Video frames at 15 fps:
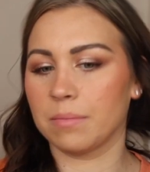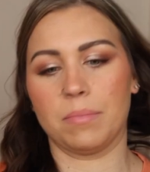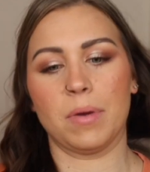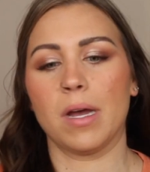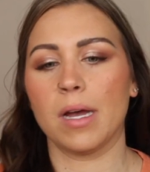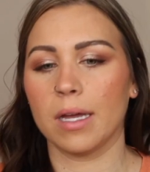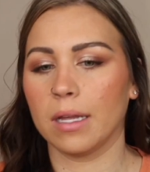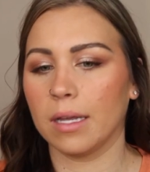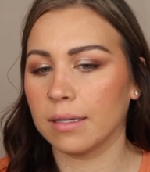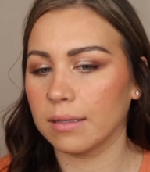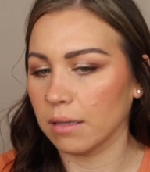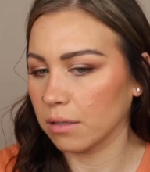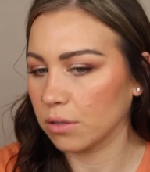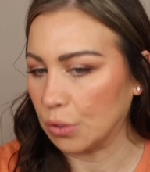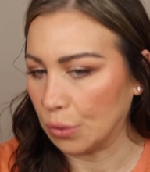but it's
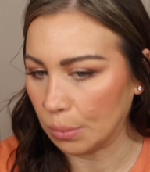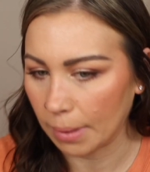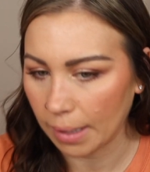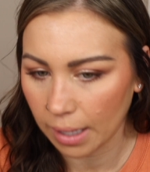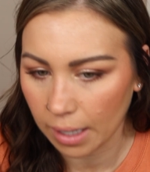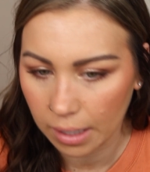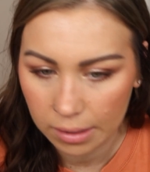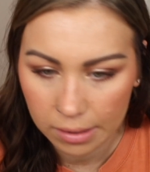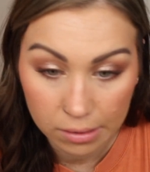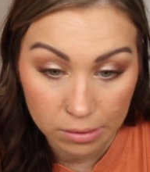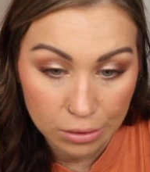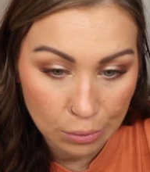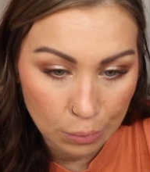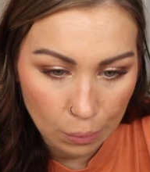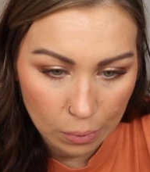not too bad.
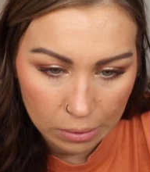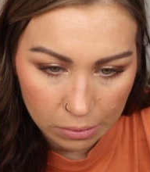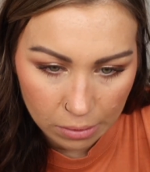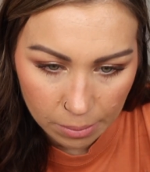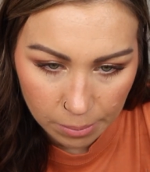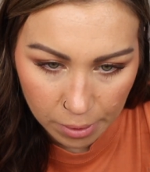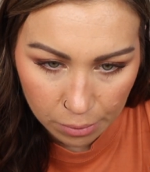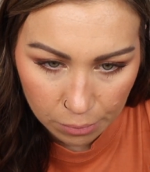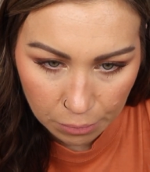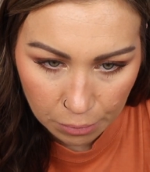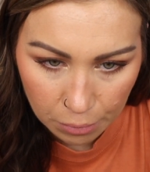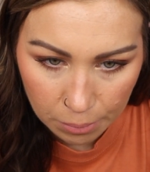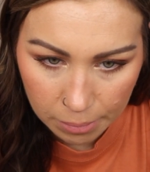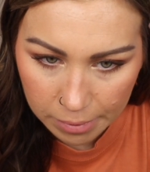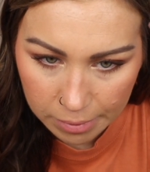There's no oil coming
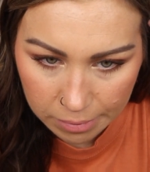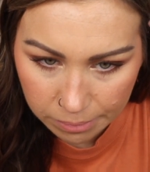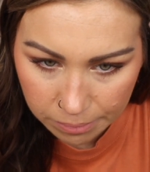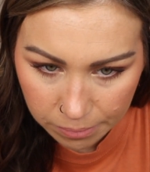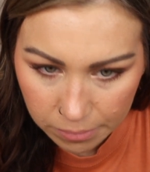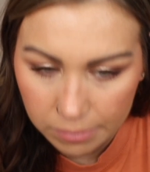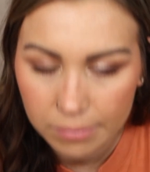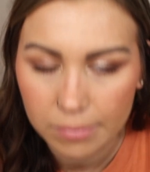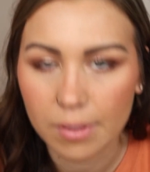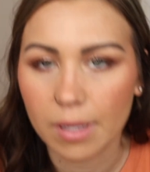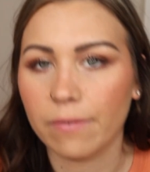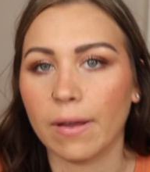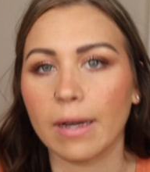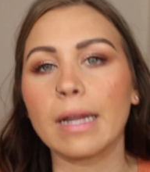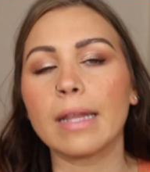through, but
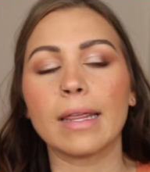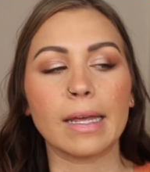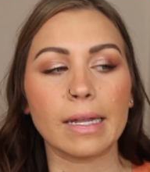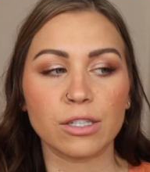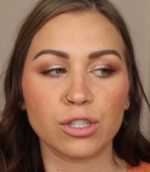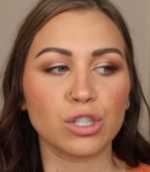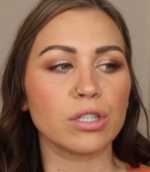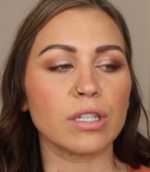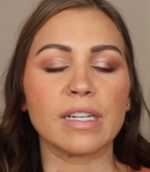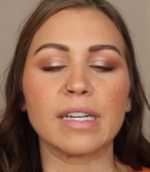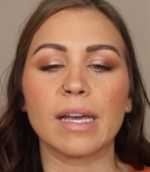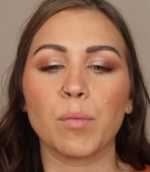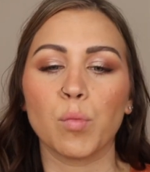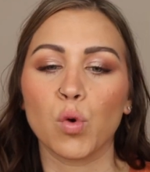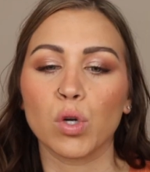if anything, it's just going to
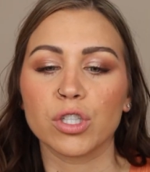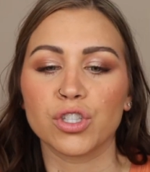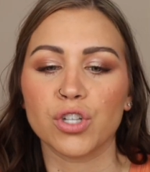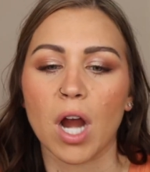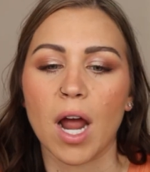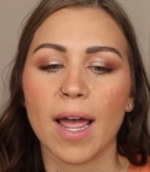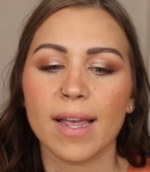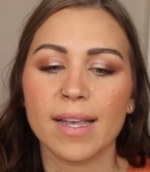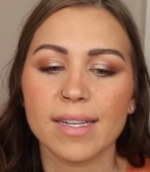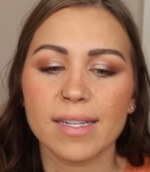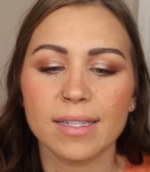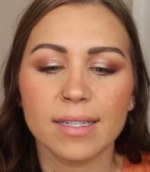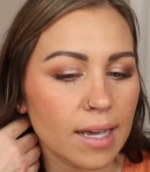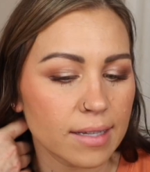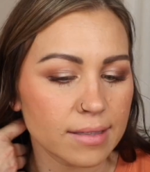get more dry
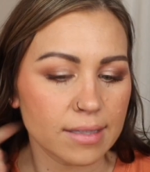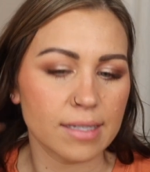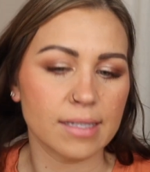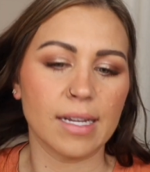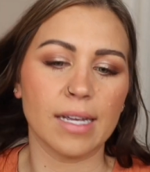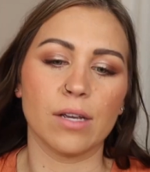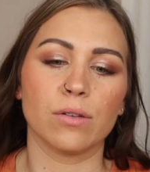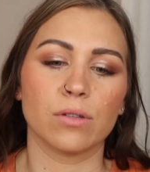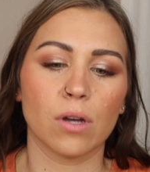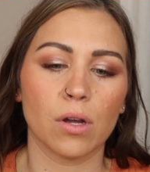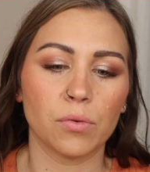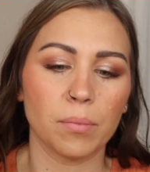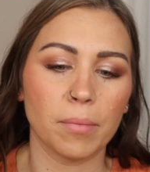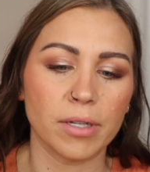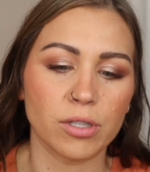as the day goes
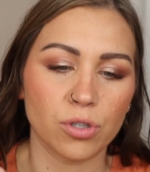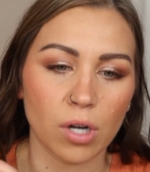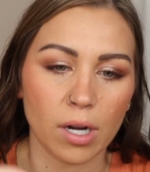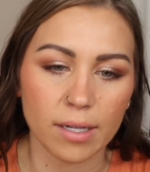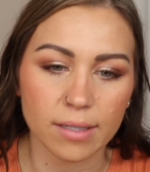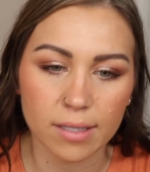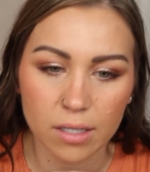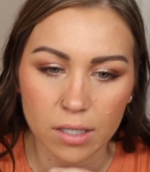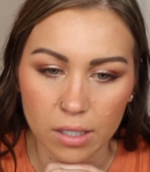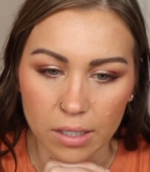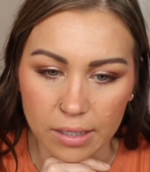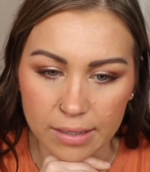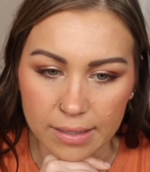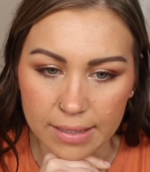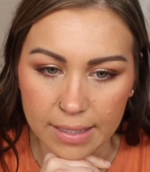on with my dry
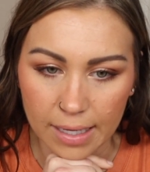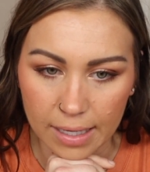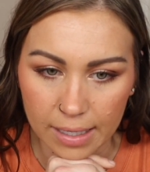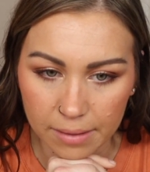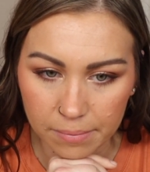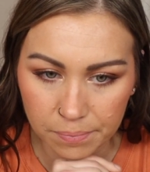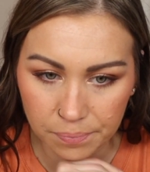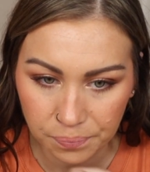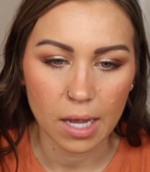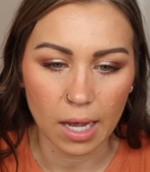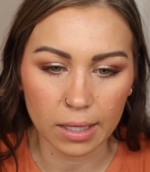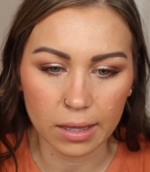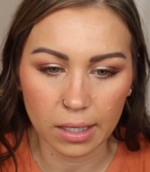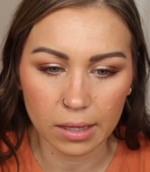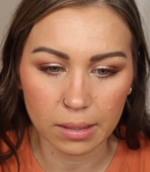current skin.
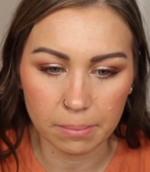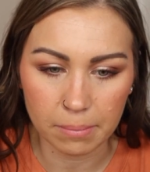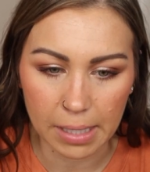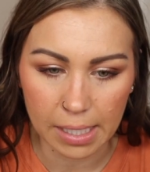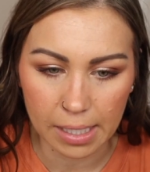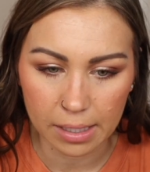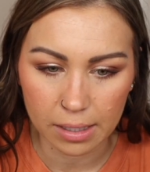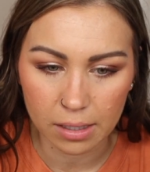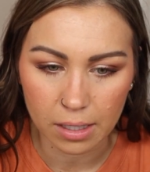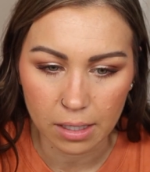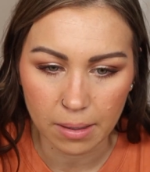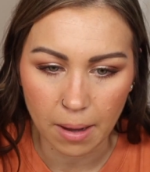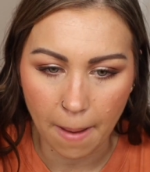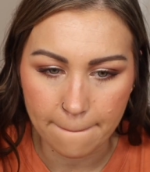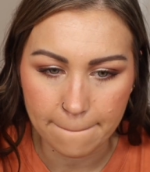I think the
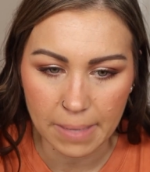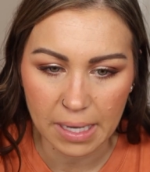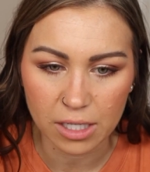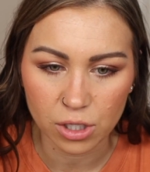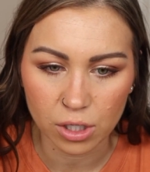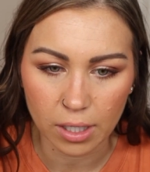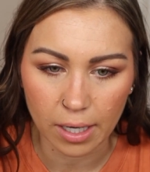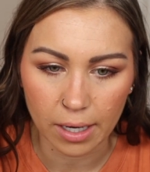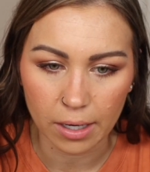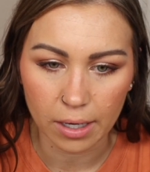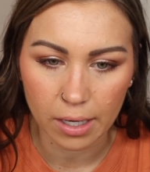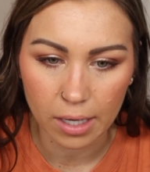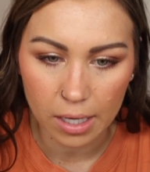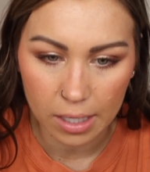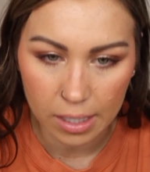major
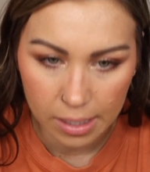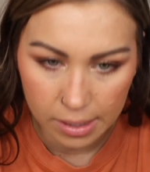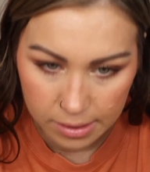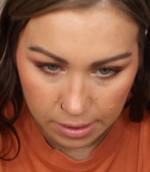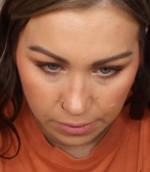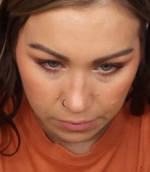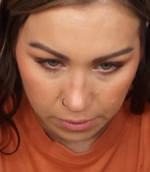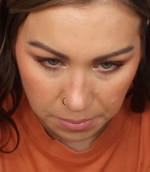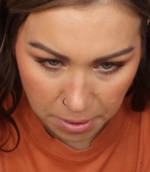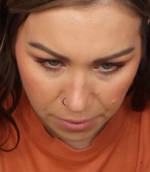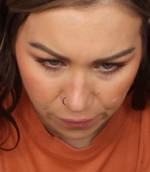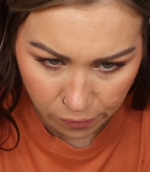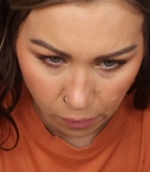area is definitely my